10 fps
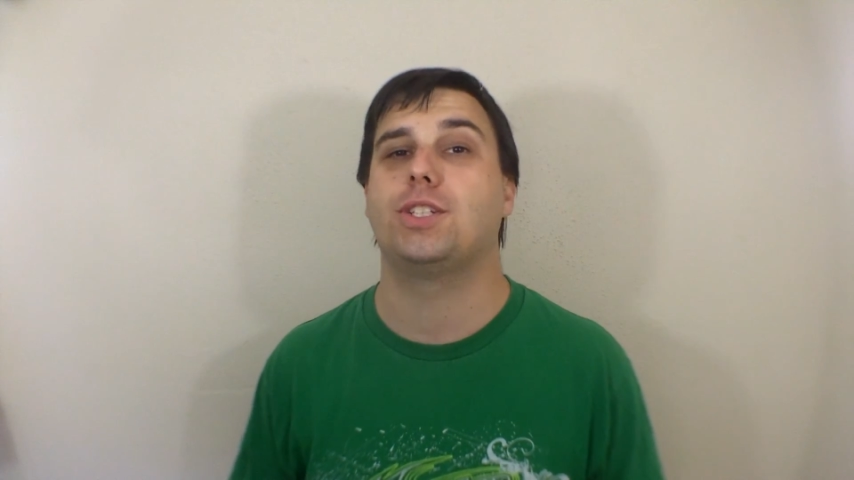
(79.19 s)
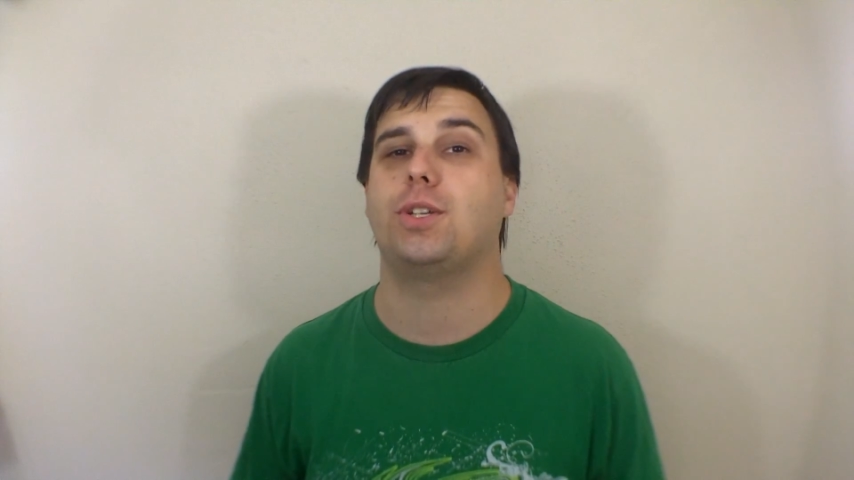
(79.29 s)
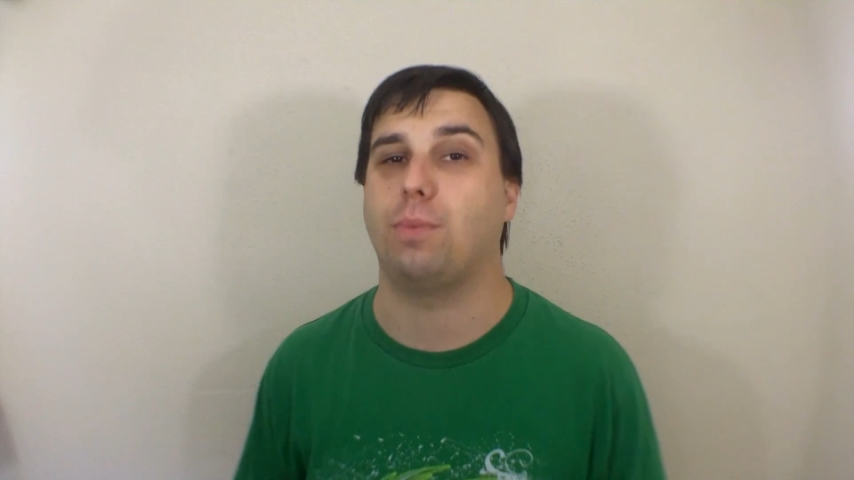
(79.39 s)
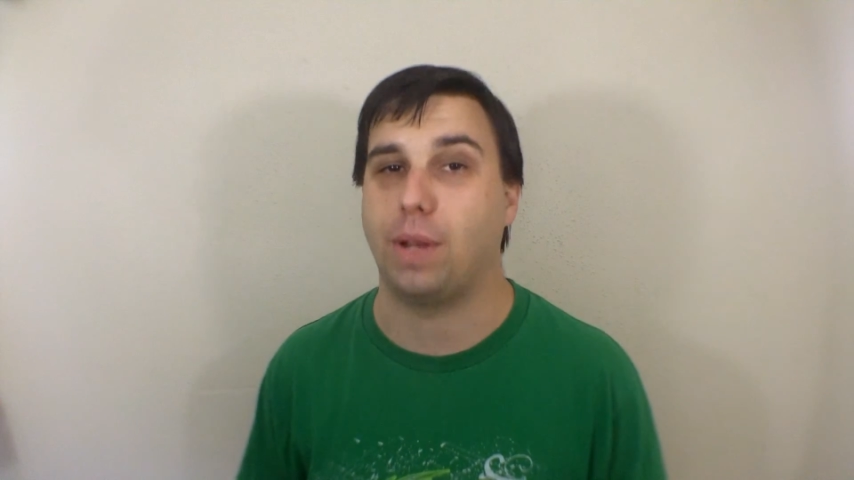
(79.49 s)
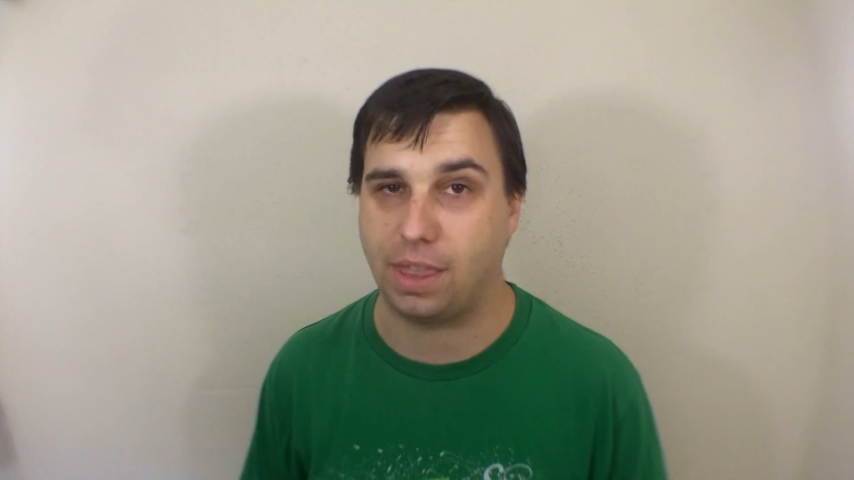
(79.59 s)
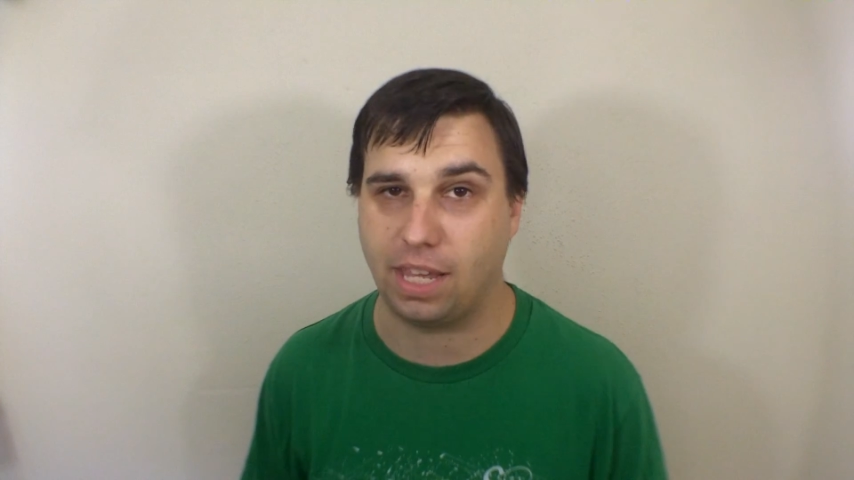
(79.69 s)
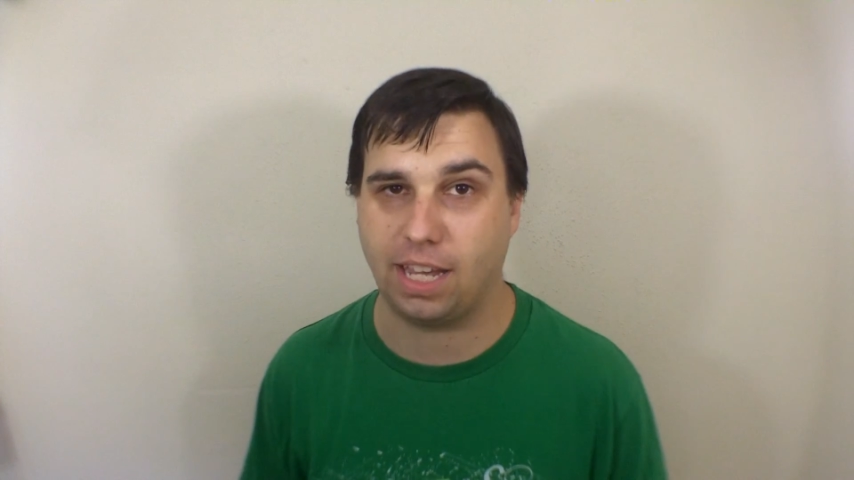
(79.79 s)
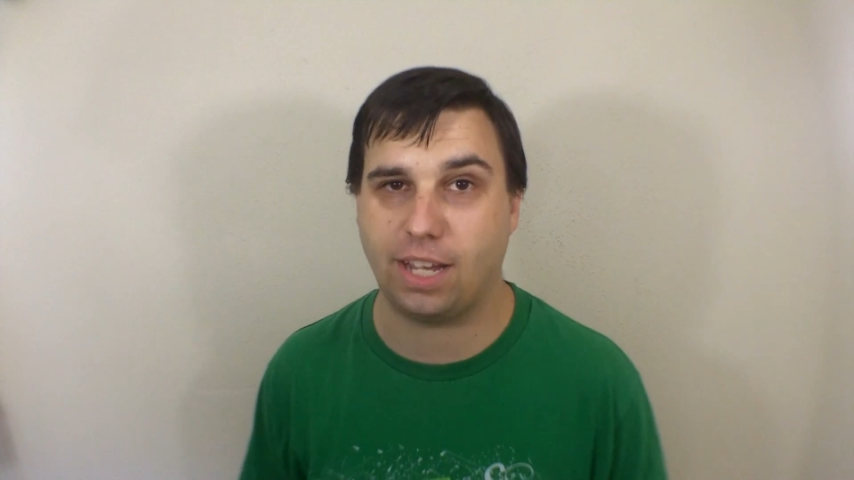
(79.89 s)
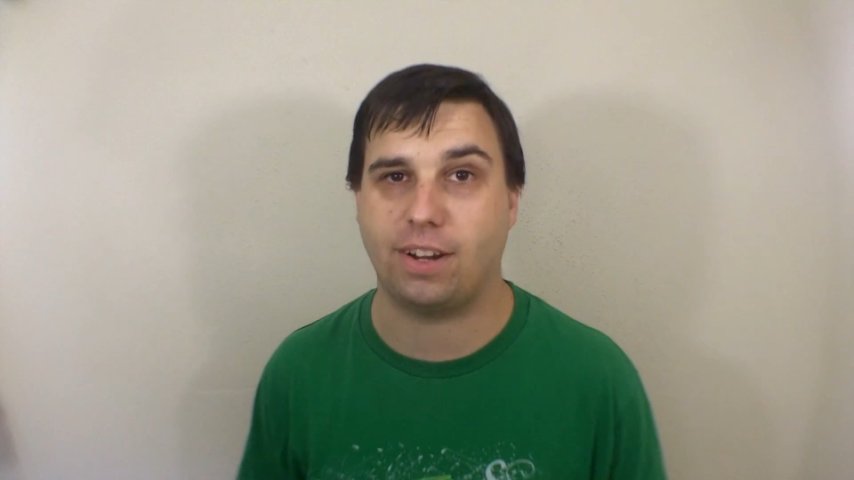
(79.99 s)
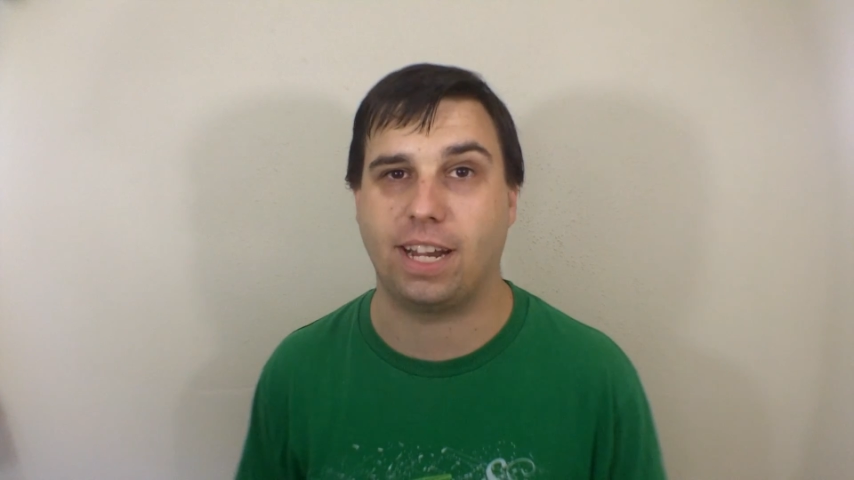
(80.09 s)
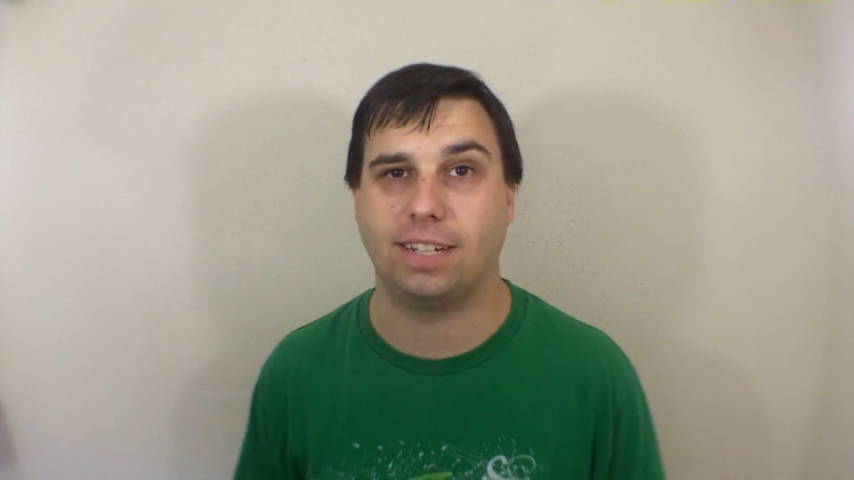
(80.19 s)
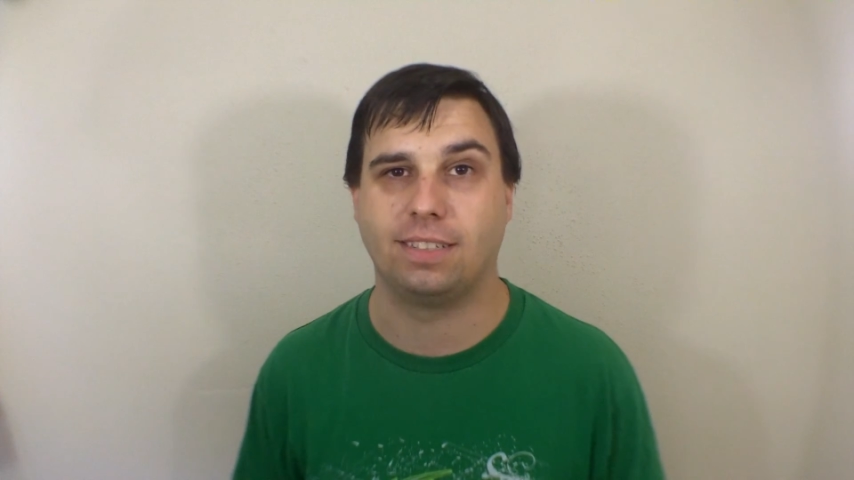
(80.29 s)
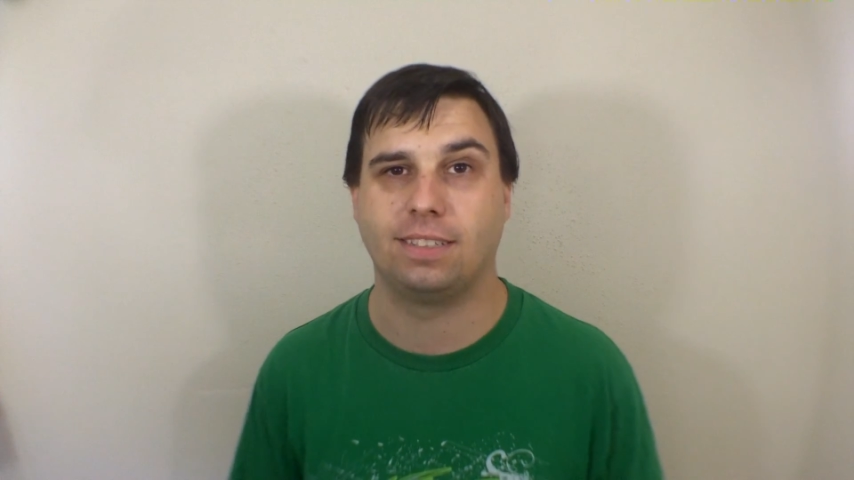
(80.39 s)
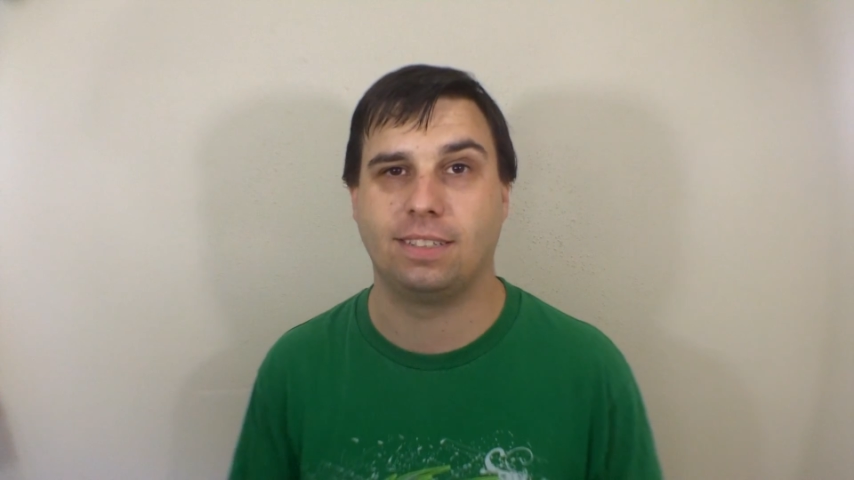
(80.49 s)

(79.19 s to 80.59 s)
to rethink it green.